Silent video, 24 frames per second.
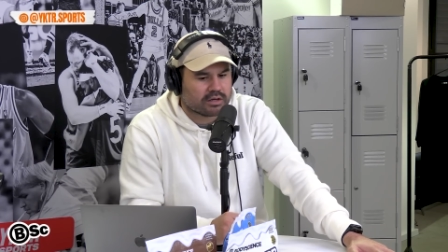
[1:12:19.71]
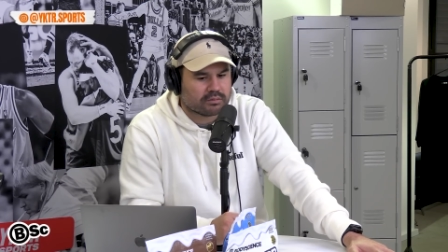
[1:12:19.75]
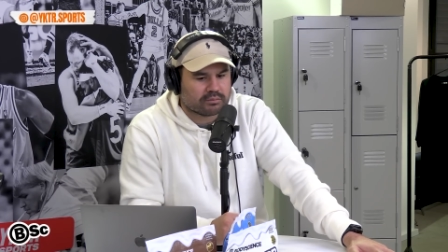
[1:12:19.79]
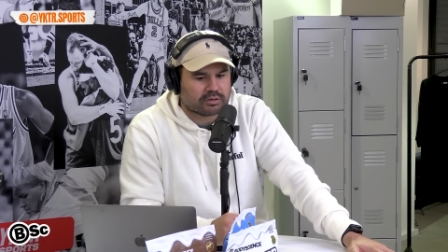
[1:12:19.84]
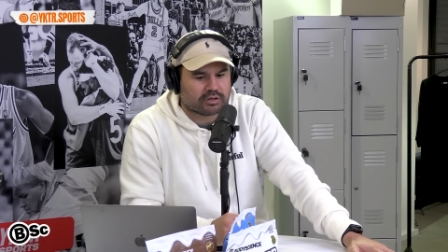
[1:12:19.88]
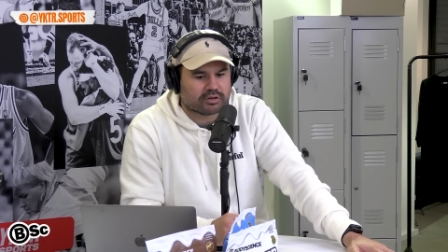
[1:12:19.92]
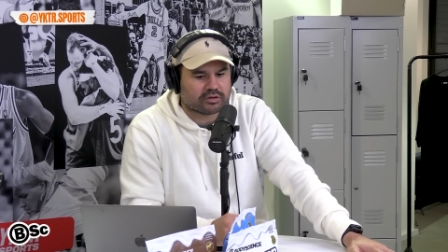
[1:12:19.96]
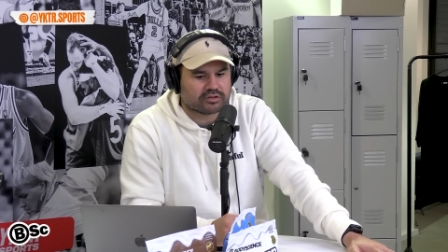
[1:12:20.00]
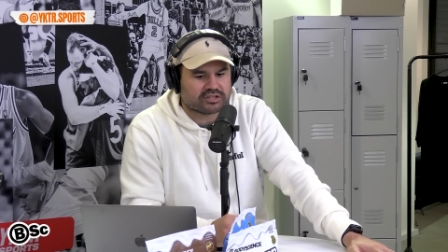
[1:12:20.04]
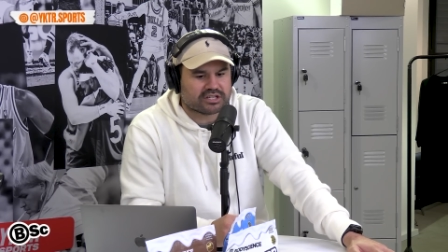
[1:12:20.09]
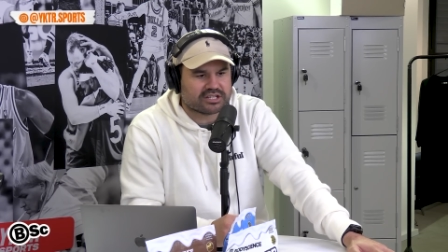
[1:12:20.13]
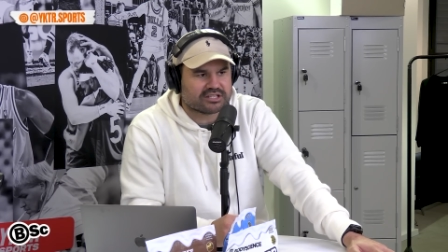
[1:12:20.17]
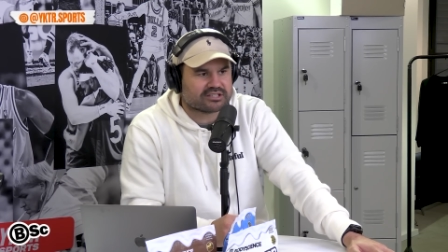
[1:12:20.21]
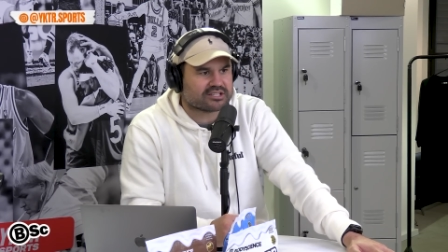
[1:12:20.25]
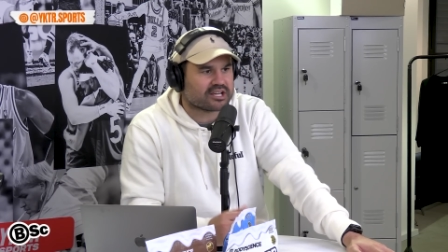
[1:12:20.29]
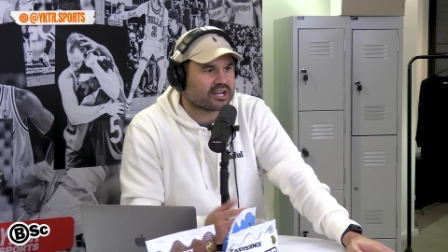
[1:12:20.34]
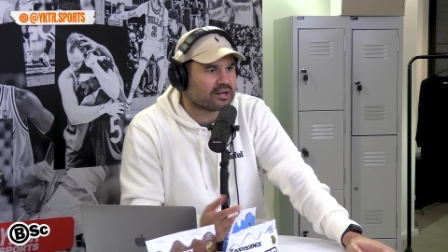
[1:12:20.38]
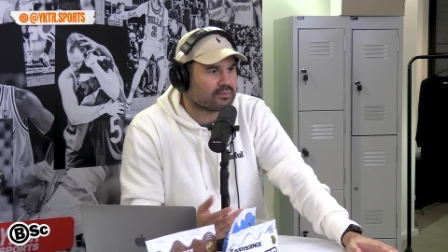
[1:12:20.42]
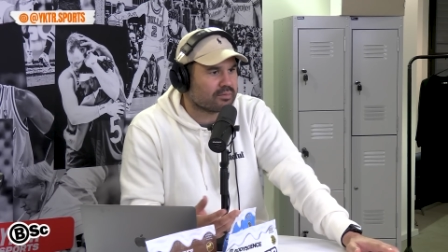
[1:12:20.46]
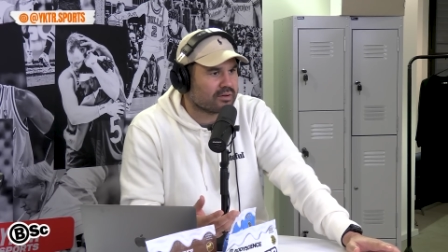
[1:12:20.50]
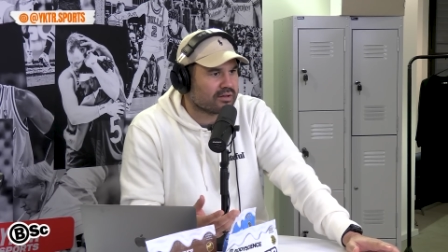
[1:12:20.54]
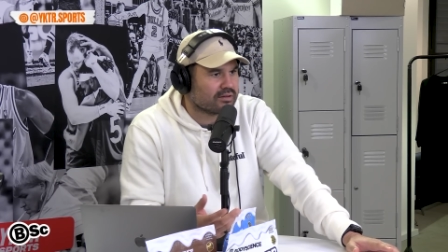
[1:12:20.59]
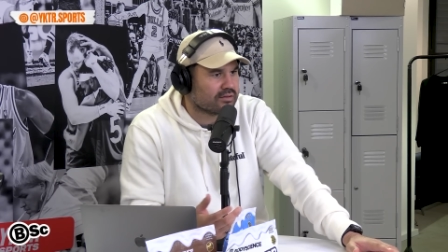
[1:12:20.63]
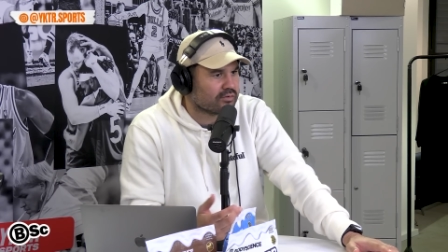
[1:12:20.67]
because he's
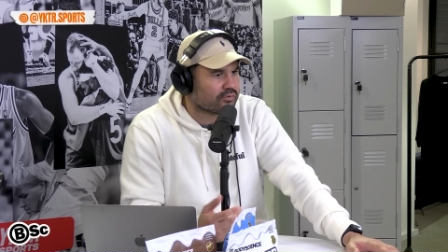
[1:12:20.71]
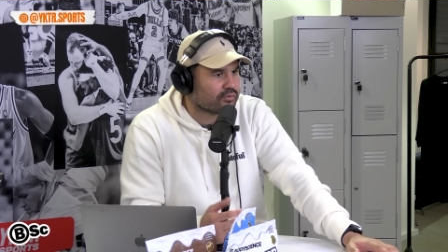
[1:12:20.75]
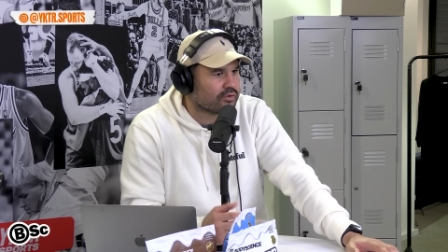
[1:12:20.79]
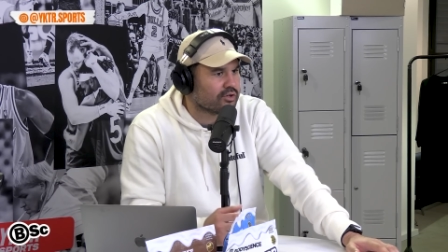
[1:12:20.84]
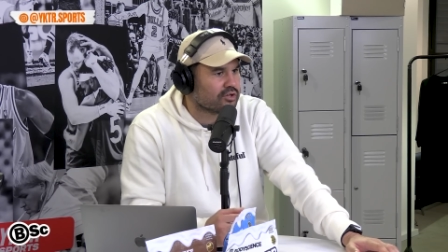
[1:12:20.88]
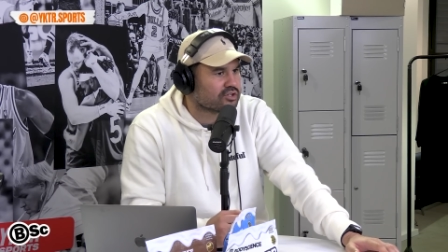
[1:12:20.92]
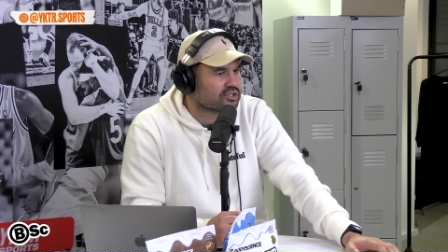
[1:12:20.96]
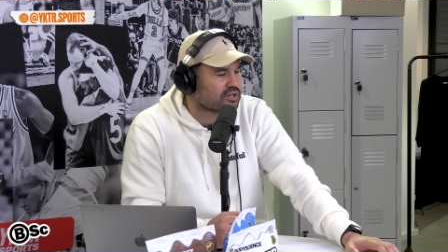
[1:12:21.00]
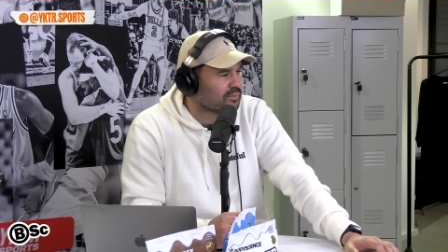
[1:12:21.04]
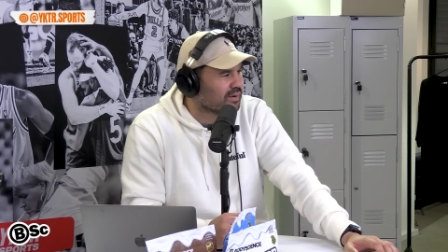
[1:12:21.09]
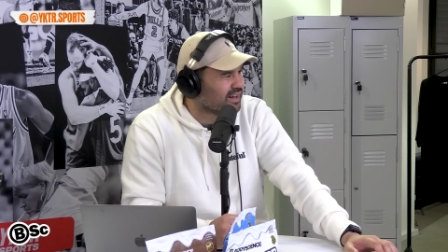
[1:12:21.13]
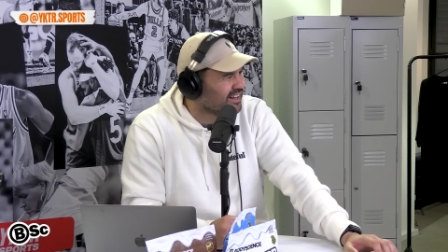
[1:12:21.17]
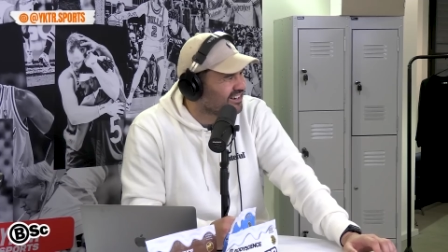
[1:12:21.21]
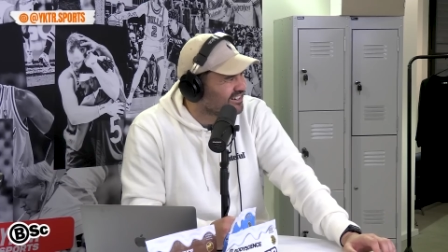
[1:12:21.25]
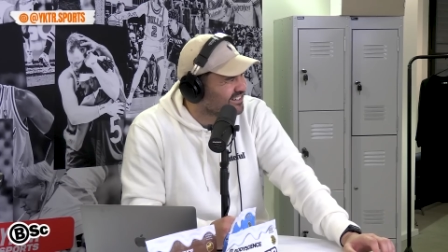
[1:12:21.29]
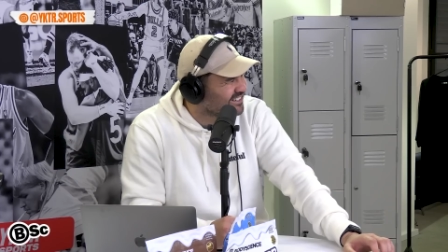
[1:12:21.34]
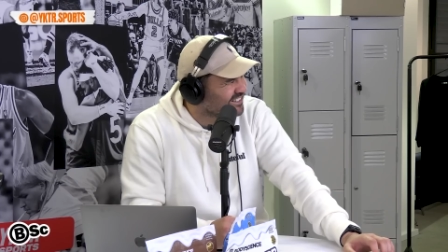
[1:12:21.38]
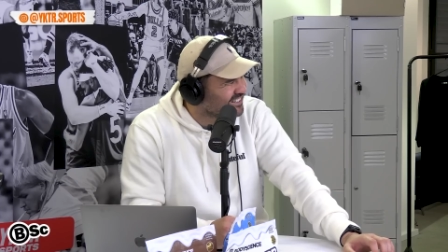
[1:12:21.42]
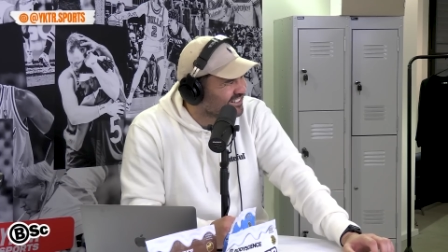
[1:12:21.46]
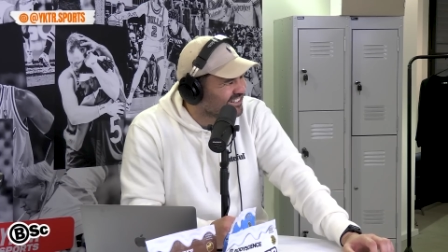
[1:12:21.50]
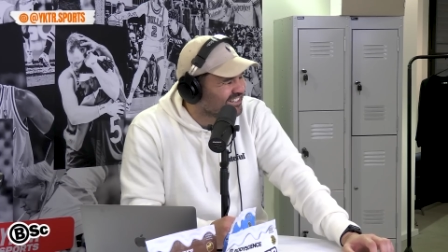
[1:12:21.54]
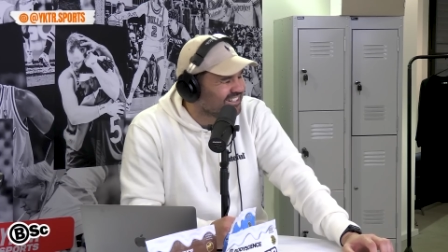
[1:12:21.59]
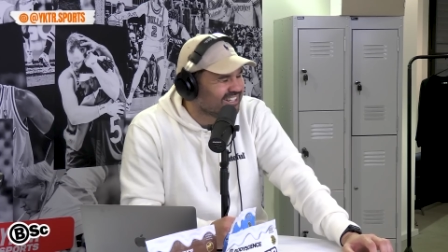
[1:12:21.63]
going to be the future, but.